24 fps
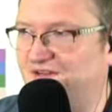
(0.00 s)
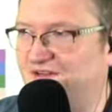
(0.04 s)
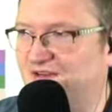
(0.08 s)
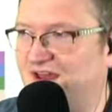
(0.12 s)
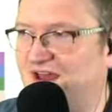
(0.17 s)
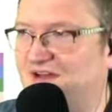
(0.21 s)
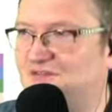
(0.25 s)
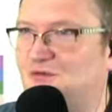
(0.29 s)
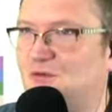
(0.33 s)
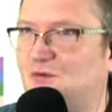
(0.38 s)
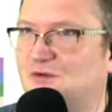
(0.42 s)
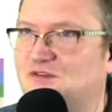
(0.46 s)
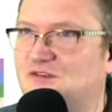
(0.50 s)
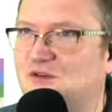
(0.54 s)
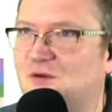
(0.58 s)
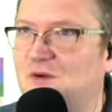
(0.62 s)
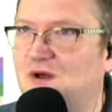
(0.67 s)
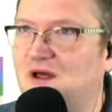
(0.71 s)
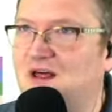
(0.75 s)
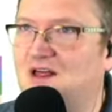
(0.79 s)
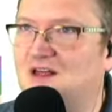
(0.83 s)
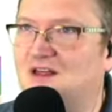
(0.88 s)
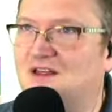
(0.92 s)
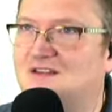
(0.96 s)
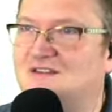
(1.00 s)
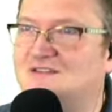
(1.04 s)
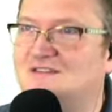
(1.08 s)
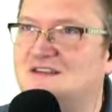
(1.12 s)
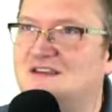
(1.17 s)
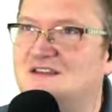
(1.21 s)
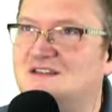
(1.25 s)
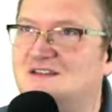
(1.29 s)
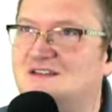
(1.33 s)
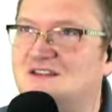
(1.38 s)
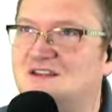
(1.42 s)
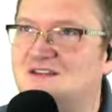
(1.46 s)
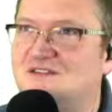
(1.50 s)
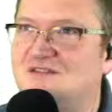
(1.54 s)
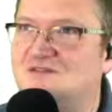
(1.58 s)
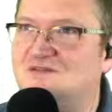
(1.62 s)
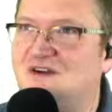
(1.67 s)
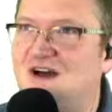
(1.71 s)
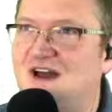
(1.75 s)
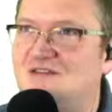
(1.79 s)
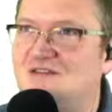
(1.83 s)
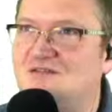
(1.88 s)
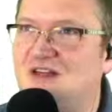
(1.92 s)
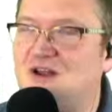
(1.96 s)
every once in a while I'll see these
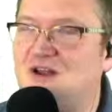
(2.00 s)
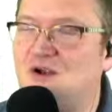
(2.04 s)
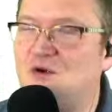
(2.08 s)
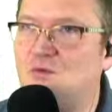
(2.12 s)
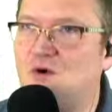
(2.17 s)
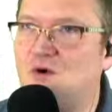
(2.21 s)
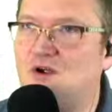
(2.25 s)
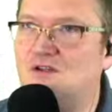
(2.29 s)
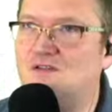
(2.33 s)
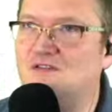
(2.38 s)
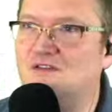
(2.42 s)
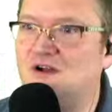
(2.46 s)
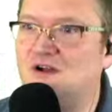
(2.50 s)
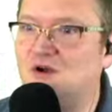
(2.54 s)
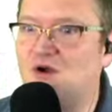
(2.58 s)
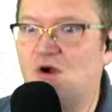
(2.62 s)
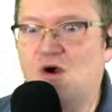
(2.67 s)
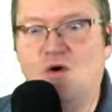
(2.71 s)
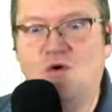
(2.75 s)
5-letter words and I'll go,